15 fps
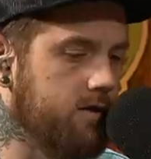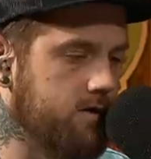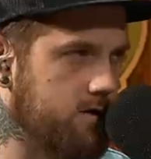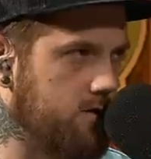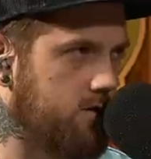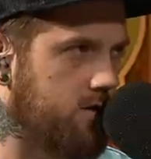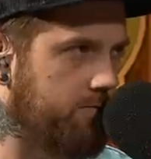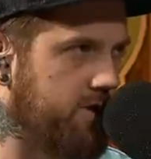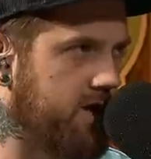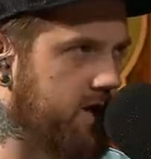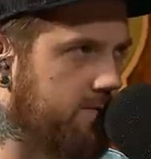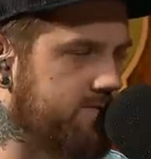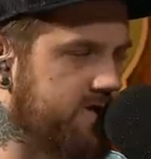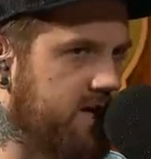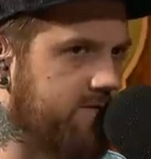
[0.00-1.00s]
you can pick
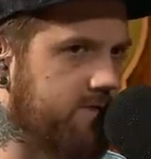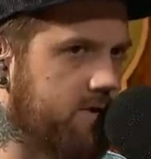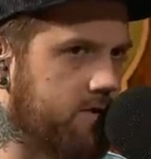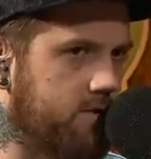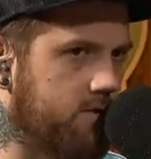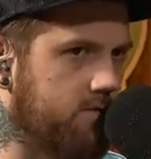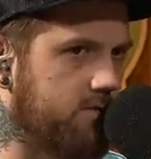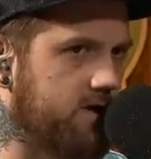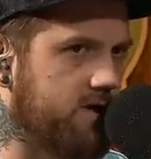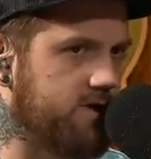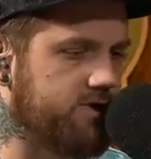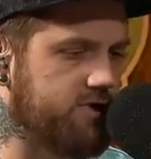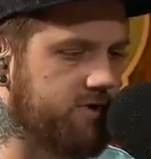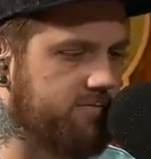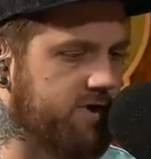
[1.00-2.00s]
up Tevin Coleman. He
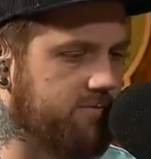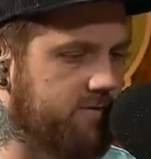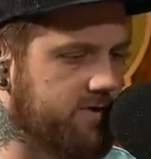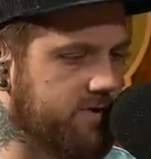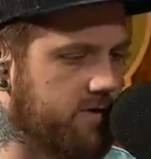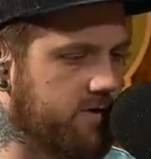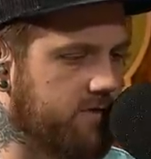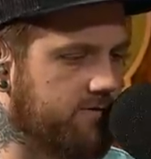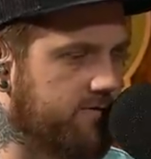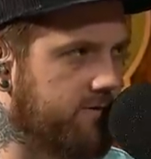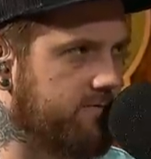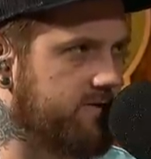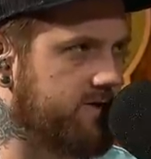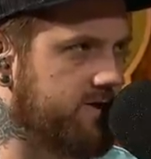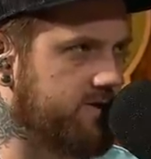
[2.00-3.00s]
should be returning
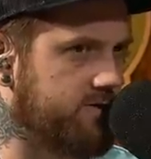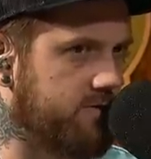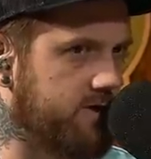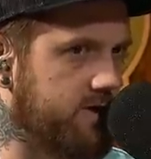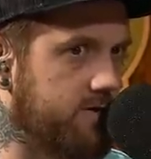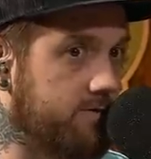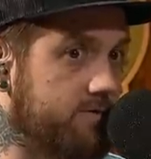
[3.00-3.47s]
from his injury